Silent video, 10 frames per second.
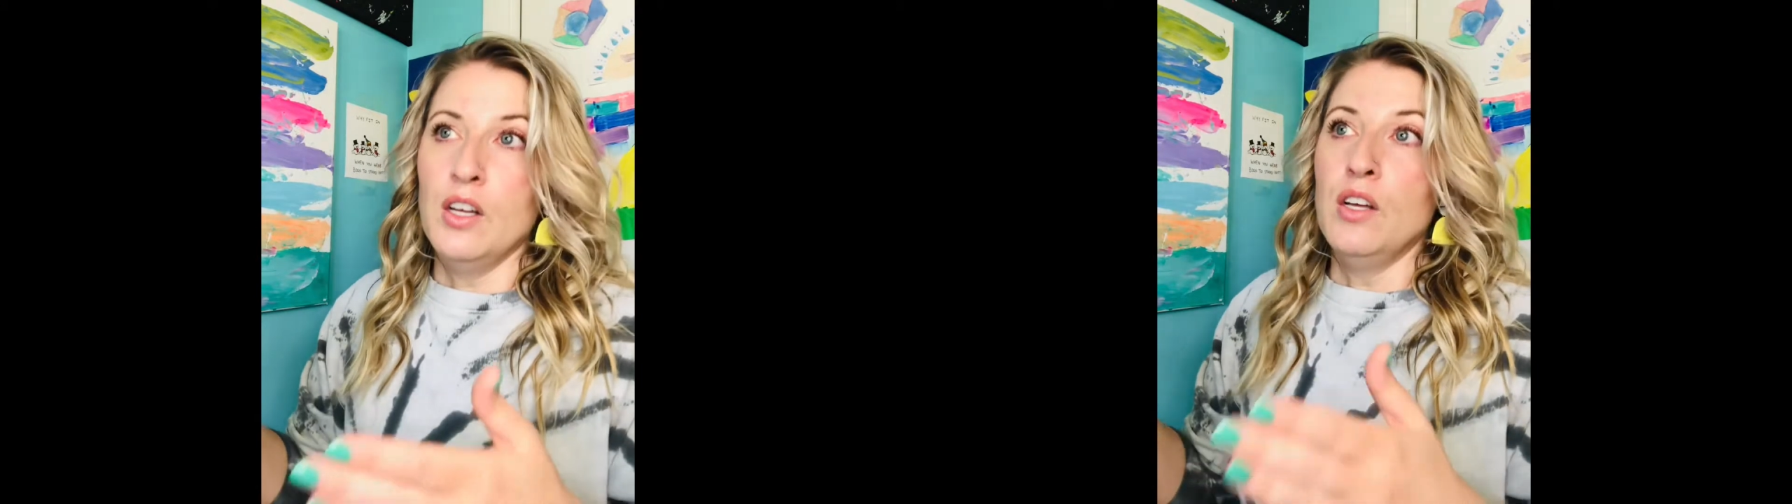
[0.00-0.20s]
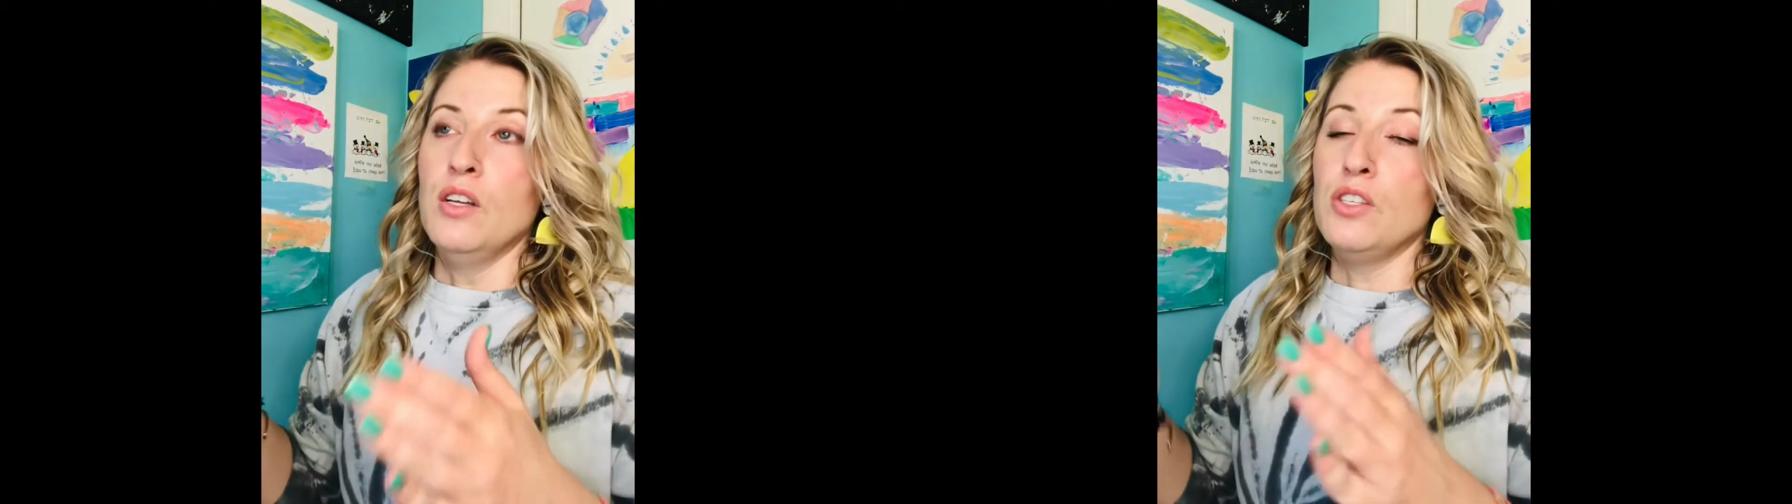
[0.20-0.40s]

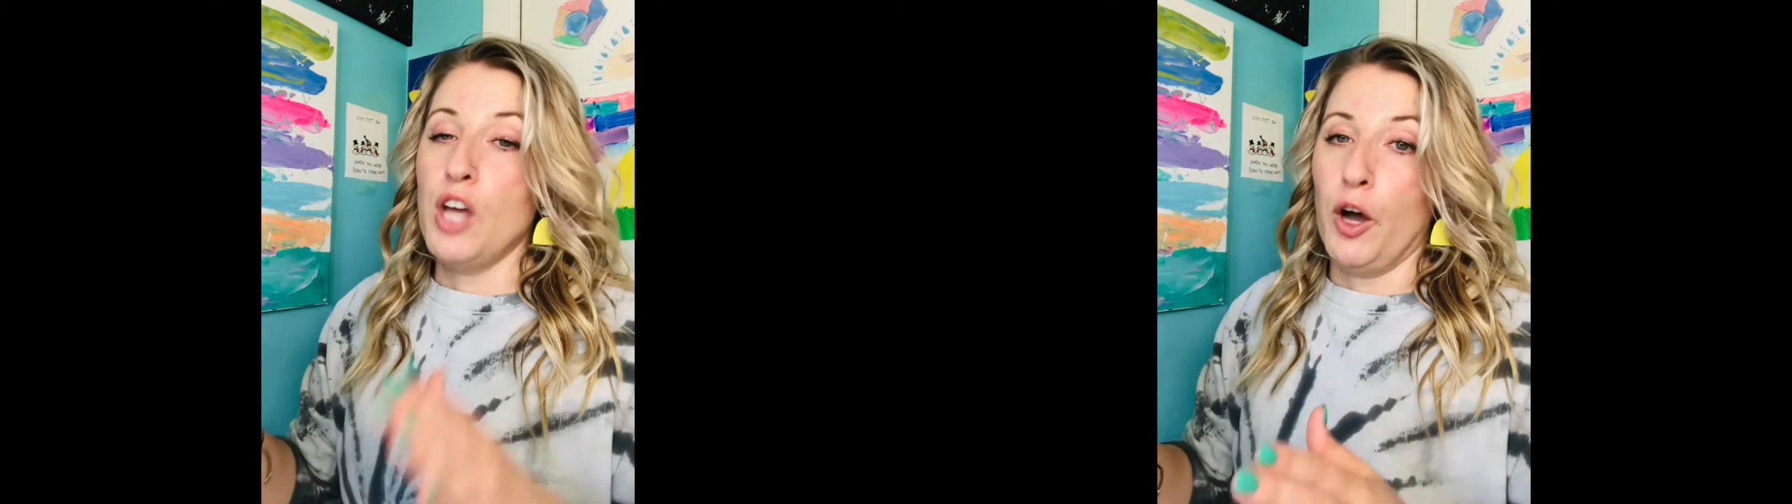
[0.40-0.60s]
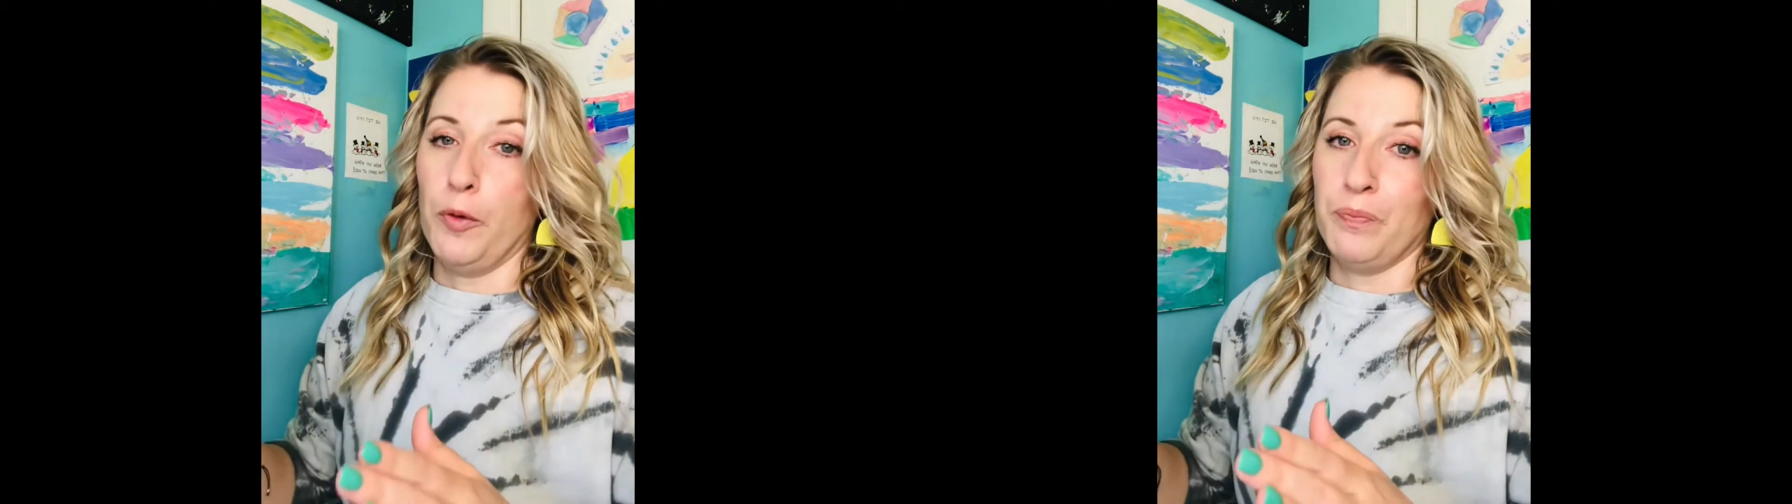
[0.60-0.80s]

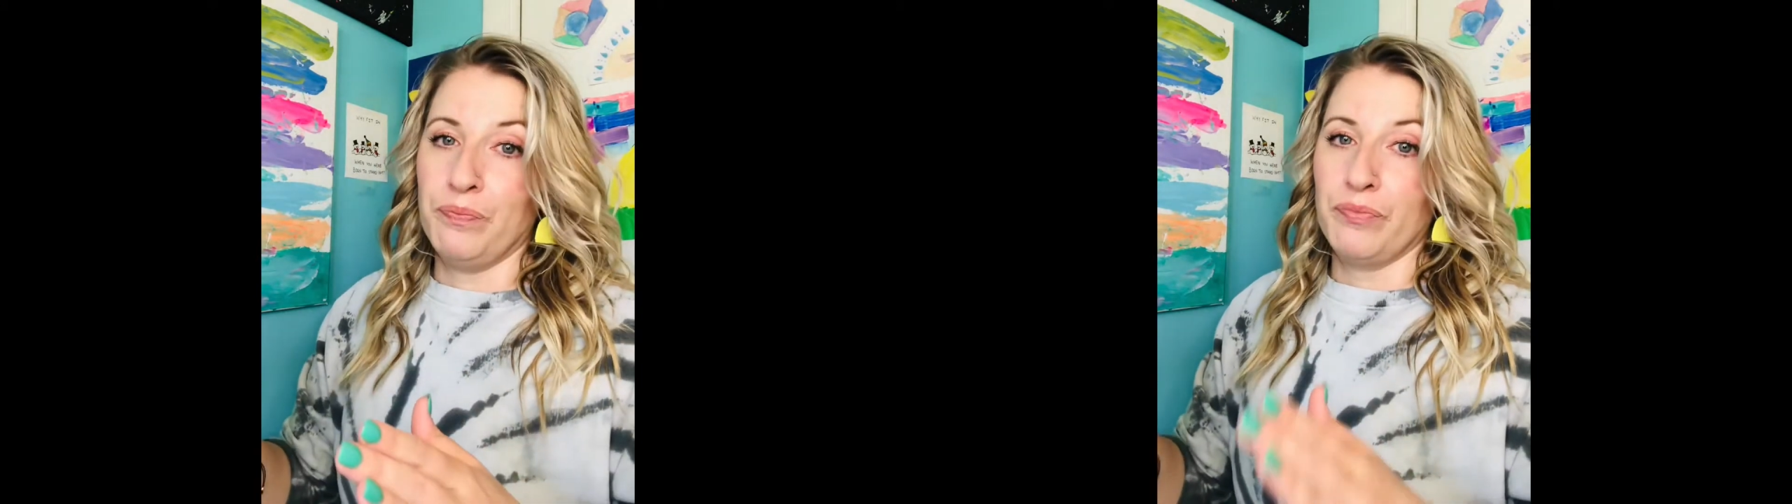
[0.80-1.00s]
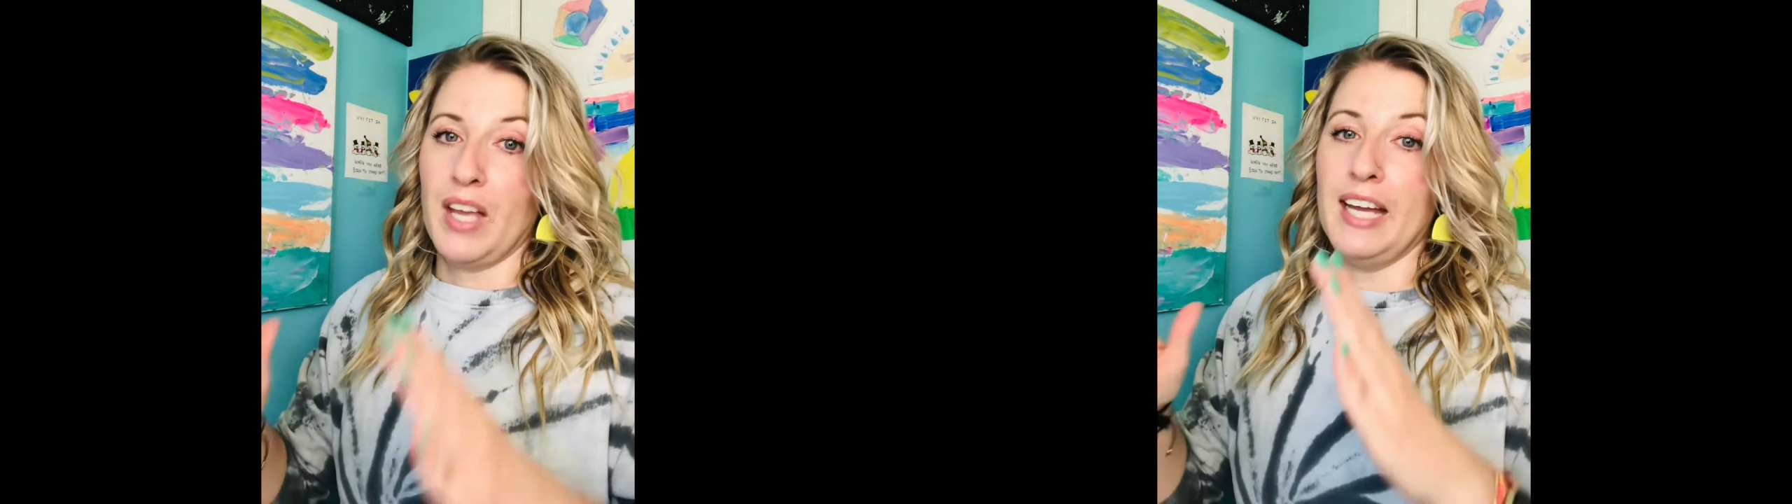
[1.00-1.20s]
So
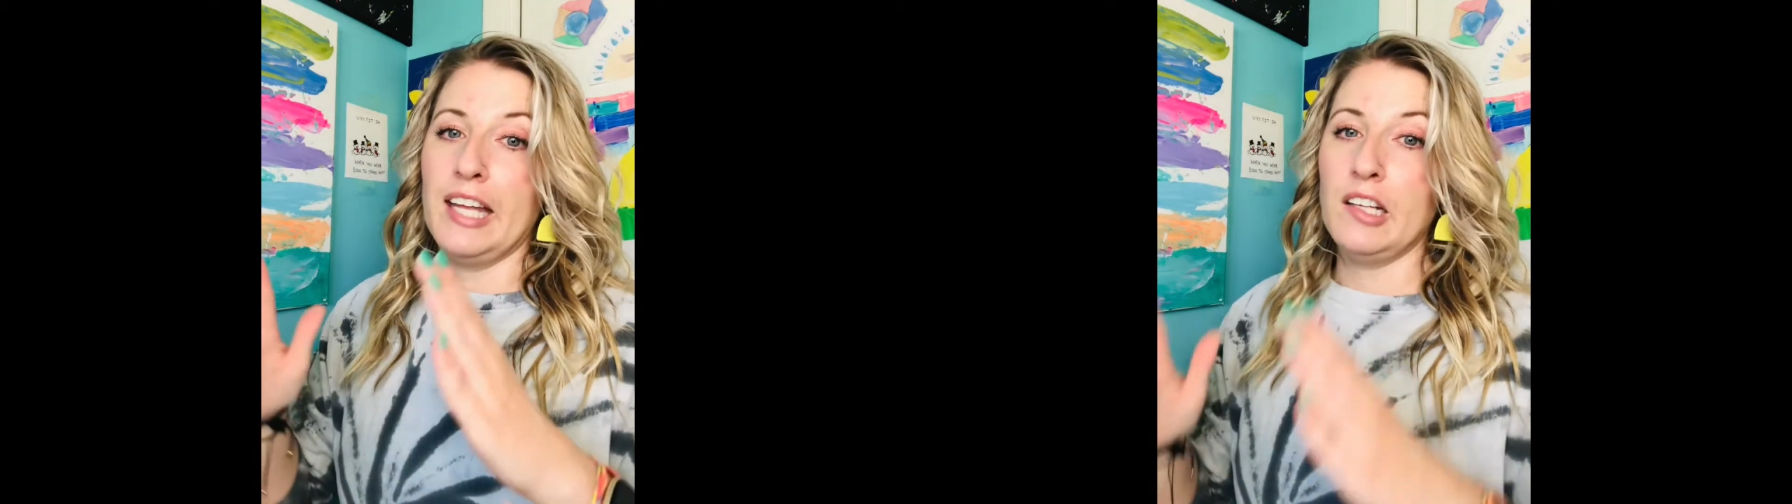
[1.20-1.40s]
I get